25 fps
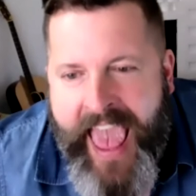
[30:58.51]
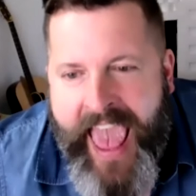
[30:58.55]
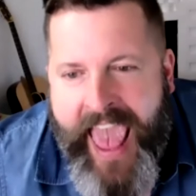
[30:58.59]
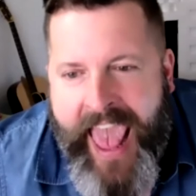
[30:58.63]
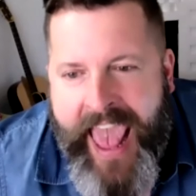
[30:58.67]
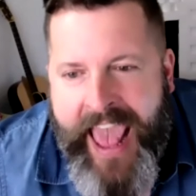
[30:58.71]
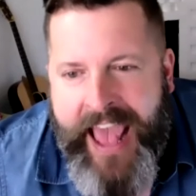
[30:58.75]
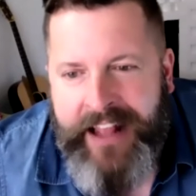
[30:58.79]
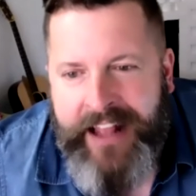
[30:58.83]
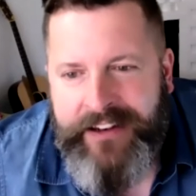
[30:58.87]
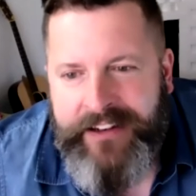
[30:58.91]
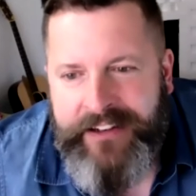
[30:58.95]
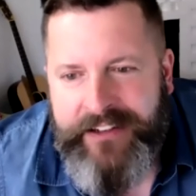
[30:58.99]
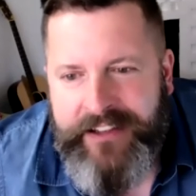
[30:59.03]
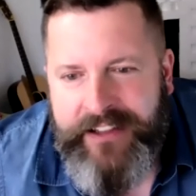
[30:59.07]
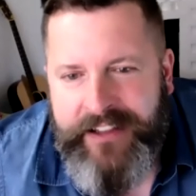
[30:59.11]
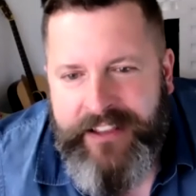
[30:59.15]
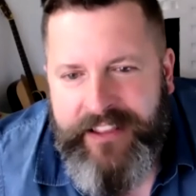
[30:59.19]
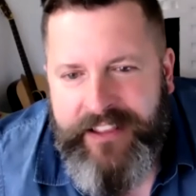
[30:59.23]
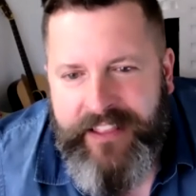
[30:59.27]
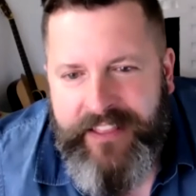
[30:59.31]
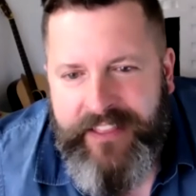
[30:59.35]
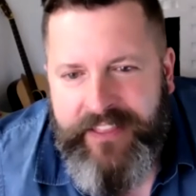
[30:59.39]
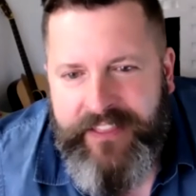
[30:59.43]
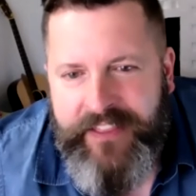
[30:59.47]
And
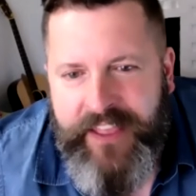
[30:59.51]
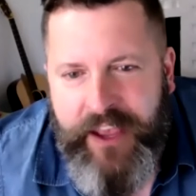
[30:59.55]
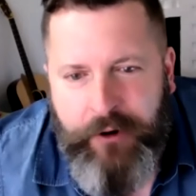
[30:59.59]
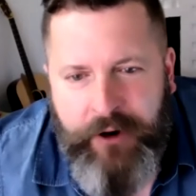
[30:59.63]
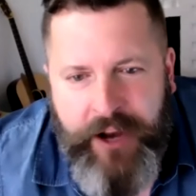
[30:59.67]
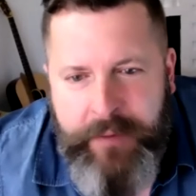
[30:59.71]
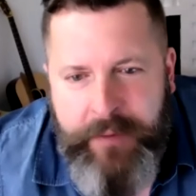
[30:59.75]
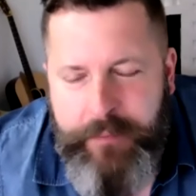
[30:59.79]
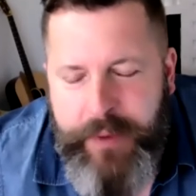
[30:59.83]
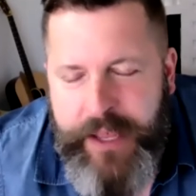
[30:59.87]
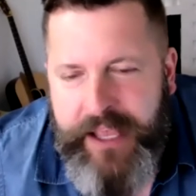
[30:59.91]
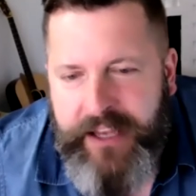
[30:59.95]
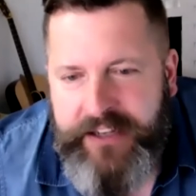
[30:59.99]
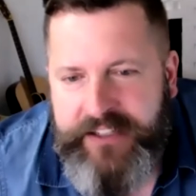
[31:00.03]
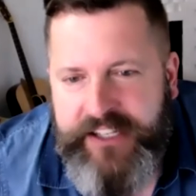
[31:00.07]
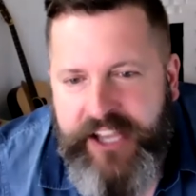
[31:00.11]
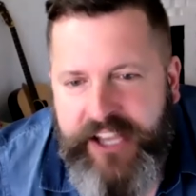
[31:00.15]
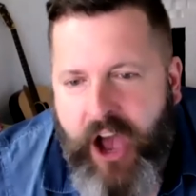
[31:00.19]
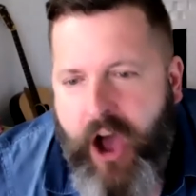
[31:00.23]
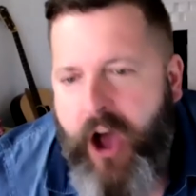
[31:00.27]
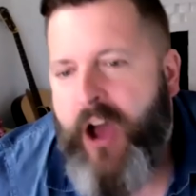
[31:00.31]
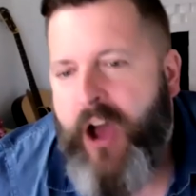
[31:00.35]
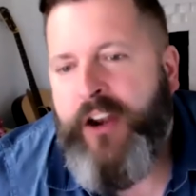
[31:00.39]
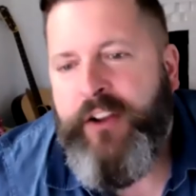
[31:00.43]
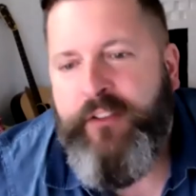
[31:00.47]
there can be a
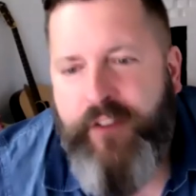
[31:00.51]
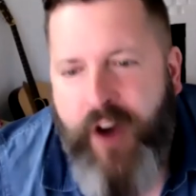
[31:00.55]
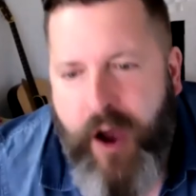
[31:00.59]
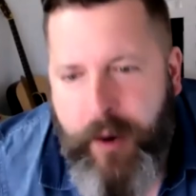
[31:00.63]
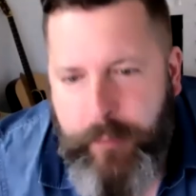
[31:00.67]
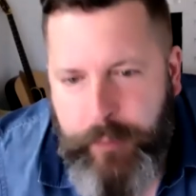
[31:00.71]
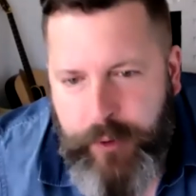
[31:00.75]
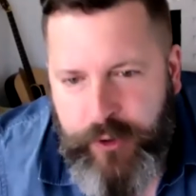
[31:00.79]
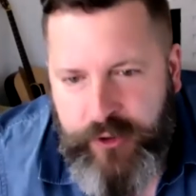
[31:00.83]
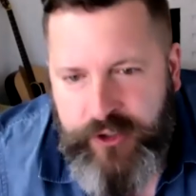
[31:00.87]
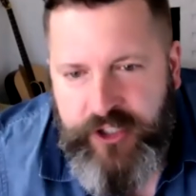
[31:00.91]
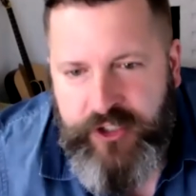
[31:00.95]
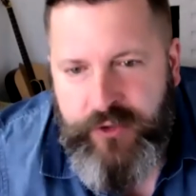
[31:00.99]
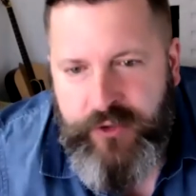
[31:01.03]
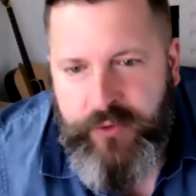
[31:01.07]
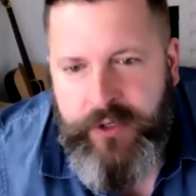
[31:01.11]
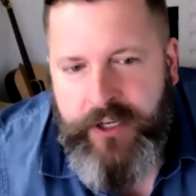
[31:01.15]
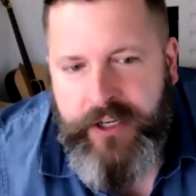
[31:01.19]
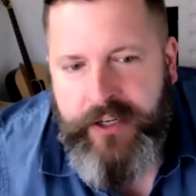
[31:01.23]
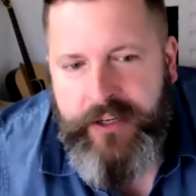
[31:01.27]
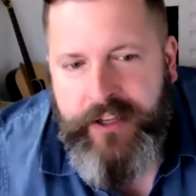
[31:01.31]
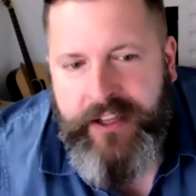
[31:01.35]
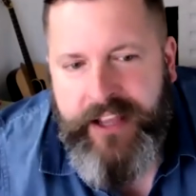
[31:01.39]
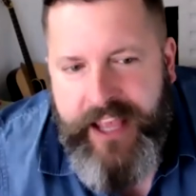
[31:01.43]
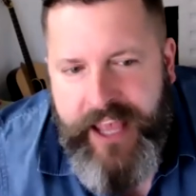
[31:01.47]
ton of
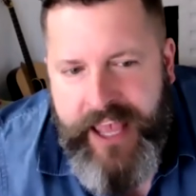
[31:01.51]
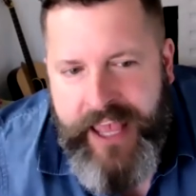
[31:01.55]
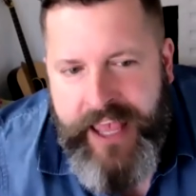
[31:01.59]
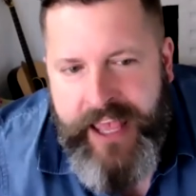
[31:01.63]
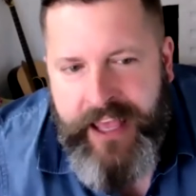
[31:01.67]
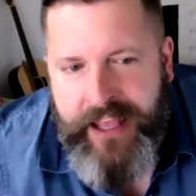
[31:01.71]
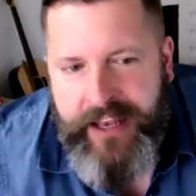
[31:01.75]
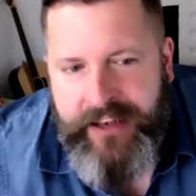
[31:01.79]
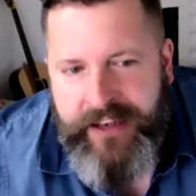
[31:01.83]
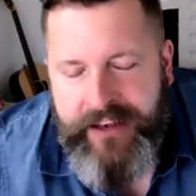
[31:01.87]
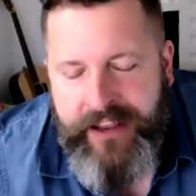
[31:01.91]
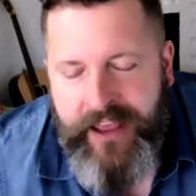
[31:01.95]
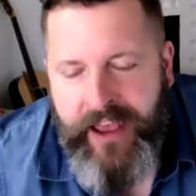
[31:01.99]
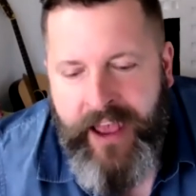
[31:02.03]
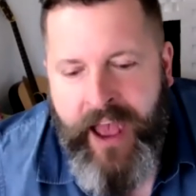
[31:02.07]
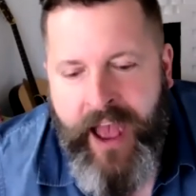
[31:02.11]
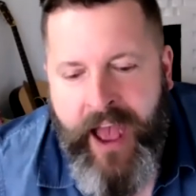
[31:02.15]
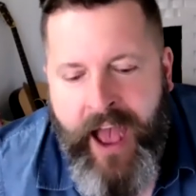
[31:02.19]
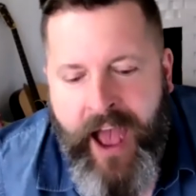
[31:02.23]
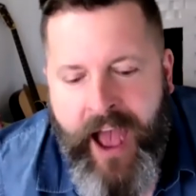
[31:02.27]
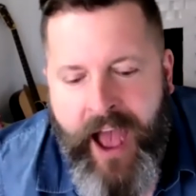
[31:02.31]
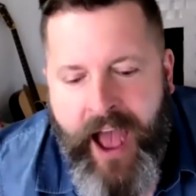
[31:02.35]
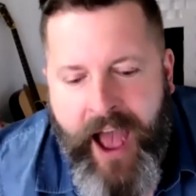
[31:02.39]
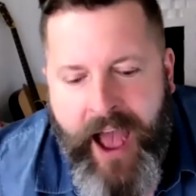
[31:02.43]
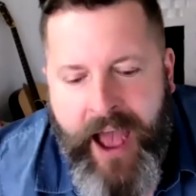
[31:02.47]
opportunity in
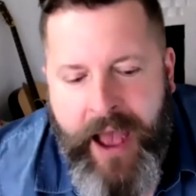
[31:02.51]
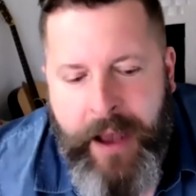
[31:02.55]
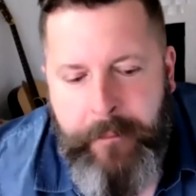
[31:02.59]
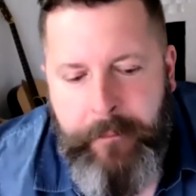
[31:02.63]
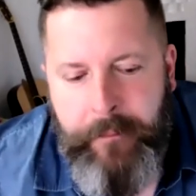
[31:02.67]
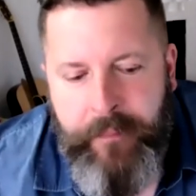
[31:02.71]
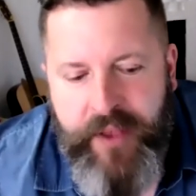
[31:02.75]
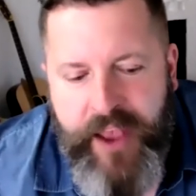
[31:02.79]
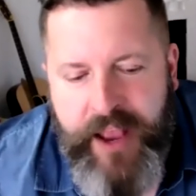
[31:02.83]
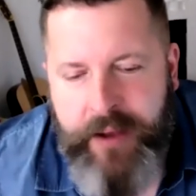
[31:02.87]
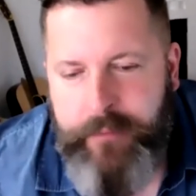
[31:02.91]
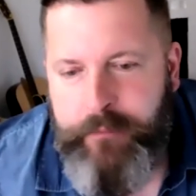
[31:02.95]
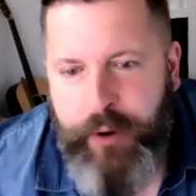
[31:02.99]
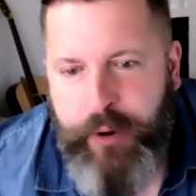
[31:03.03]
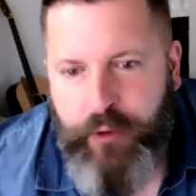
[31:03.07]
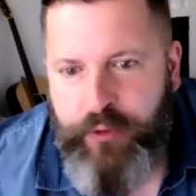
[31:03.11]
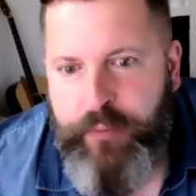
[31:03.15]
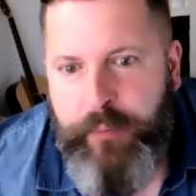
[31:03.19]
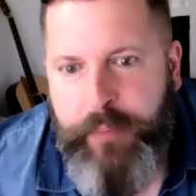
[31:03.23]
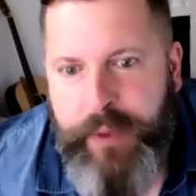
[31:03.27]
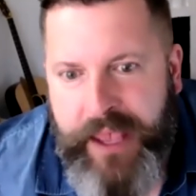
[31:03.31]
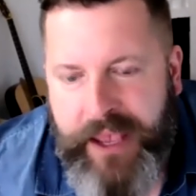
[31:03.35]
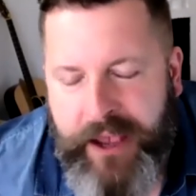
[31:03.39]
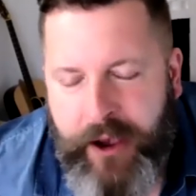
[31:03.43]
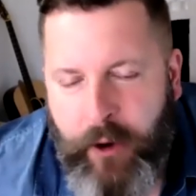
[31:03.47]

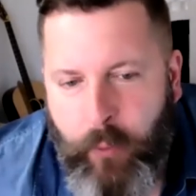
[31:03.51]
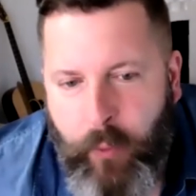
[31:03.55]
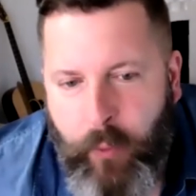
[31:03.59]
both being